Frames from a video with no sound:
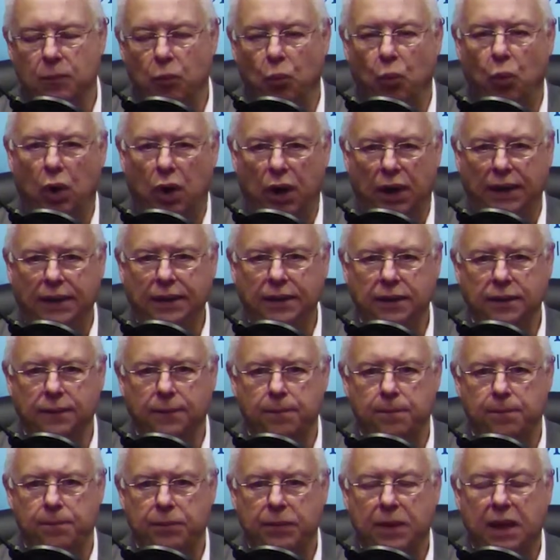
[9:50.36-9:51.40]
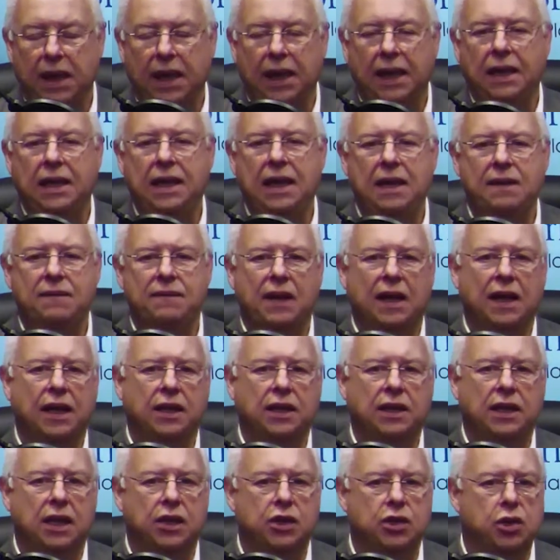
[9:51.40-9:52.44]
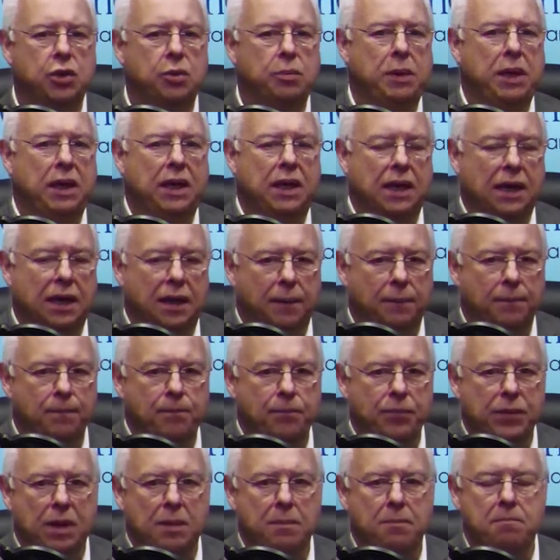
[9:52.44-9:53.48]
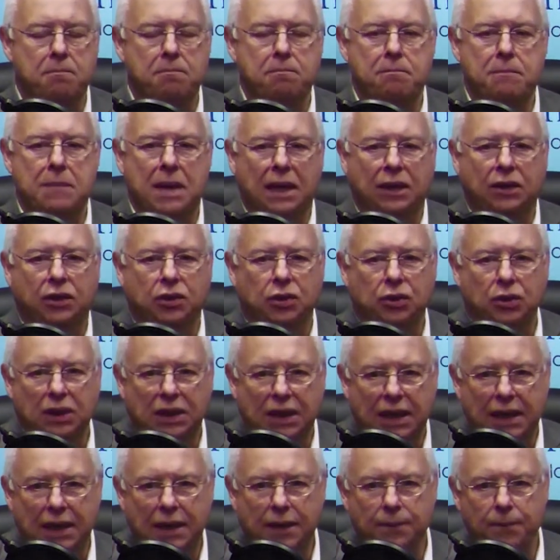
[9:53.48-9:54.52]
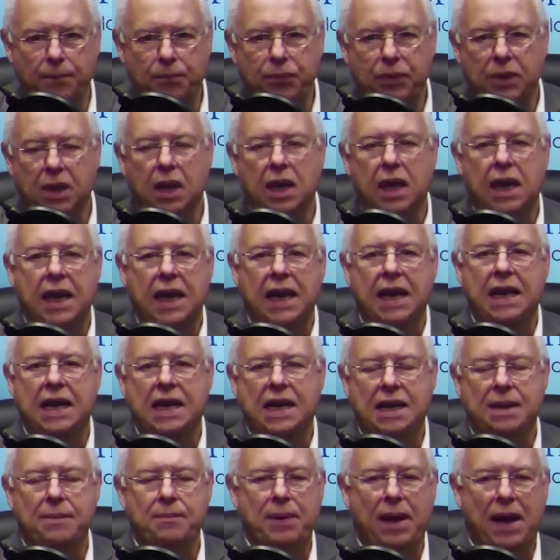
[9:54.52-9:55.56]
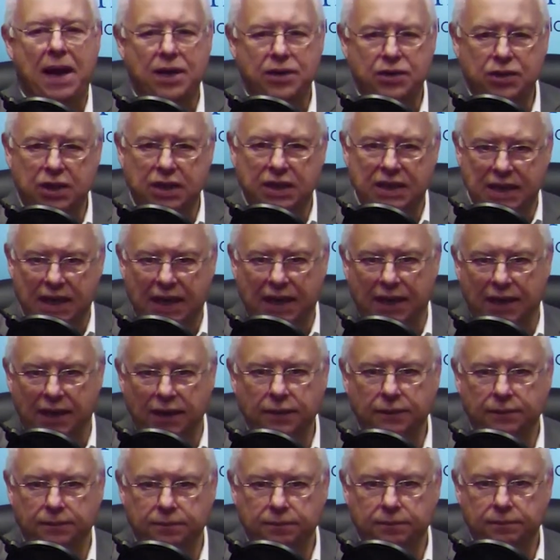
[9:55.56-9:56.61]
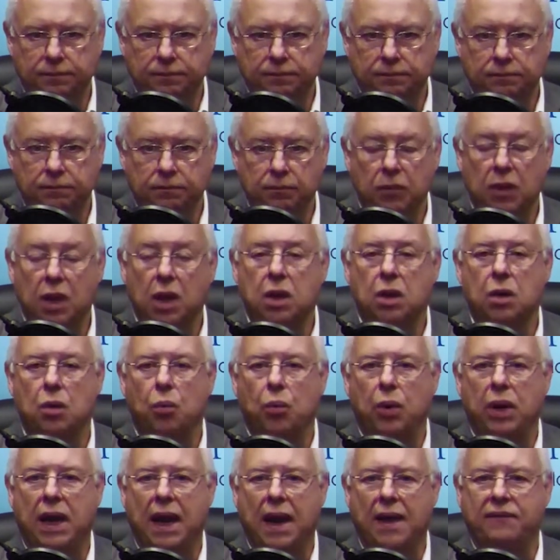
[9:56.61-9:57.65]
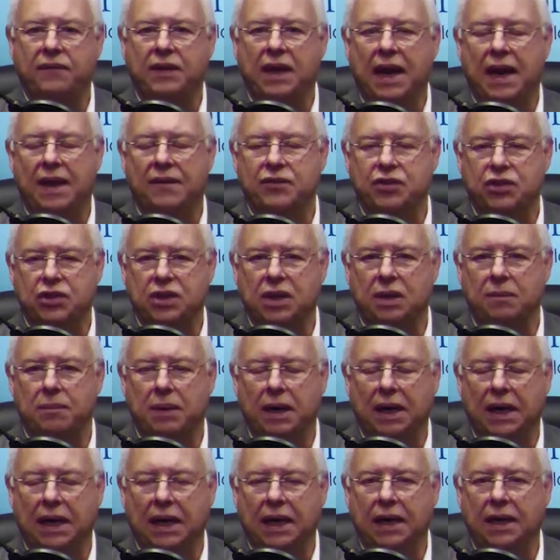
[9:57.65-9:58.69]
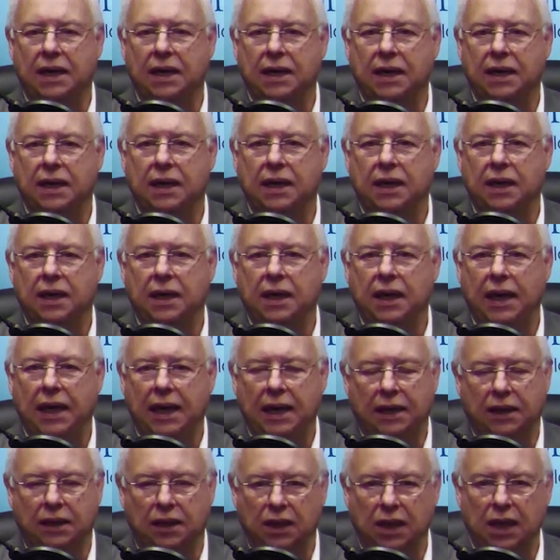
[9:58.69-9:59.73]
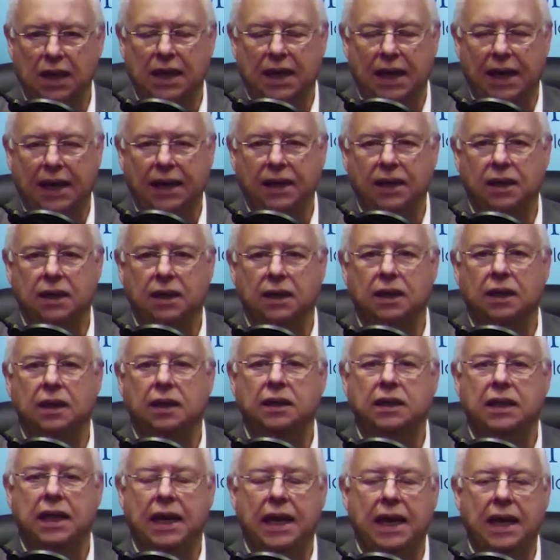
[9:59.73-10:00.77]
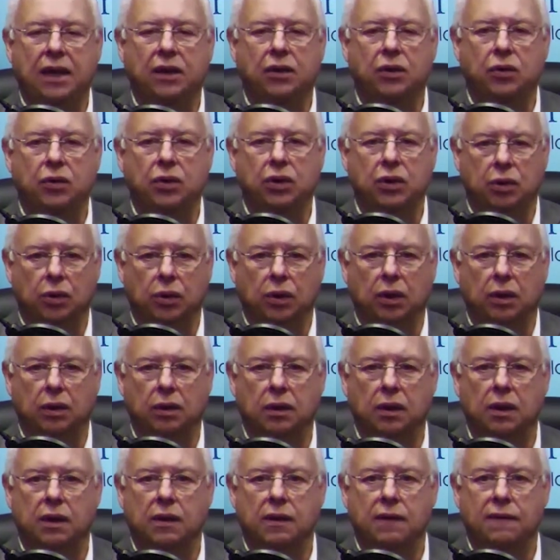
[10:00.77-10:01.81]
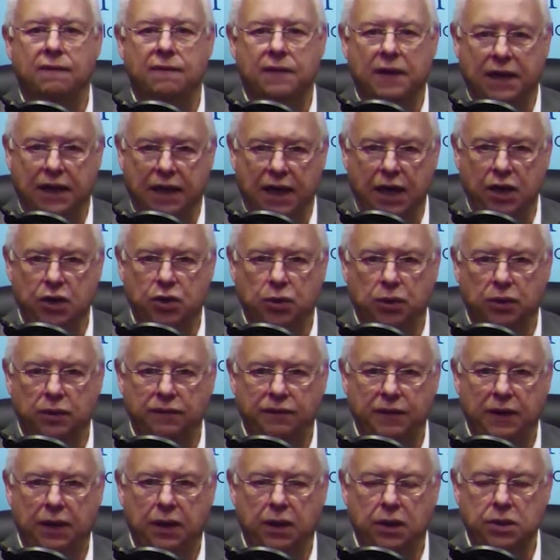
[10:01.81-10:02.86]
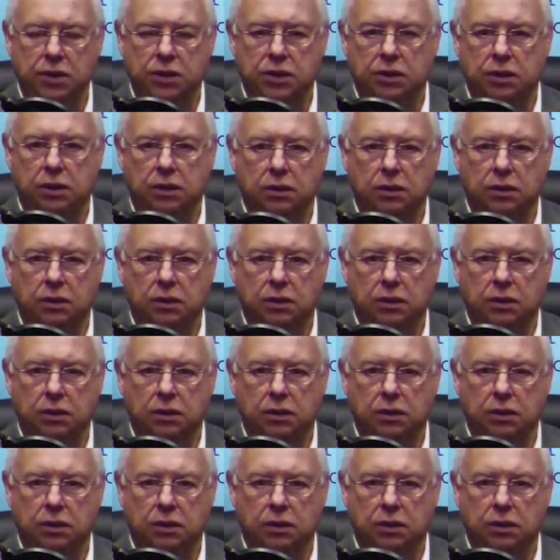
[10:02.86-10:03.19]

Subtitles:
One, in the event that you become mentally incapacitated, we have to have somebody in line to handle your financial affairs.